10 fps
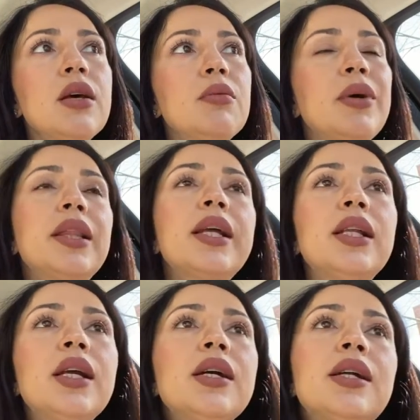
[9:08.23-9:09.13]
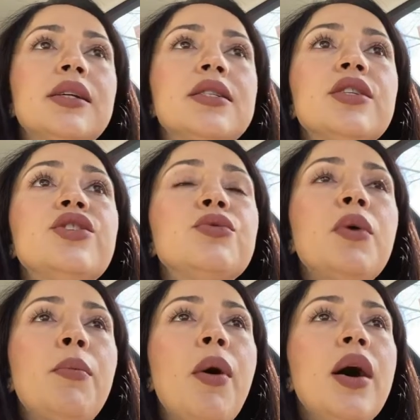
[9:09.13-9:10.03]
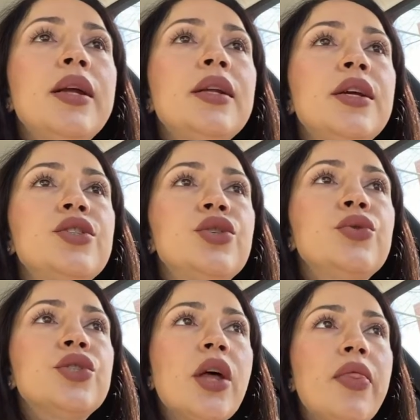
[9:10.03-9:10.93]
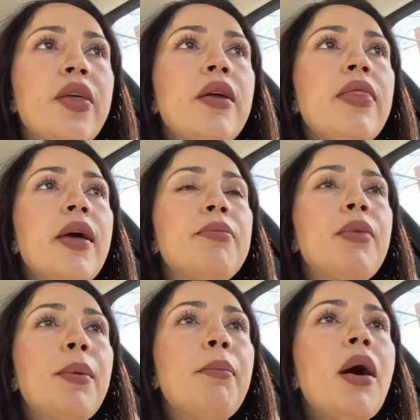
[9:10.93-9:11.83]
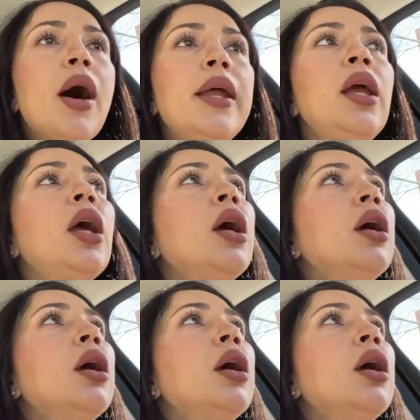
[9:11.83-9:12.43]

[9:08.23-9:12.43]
But lately, I listen to my body and I do something that my body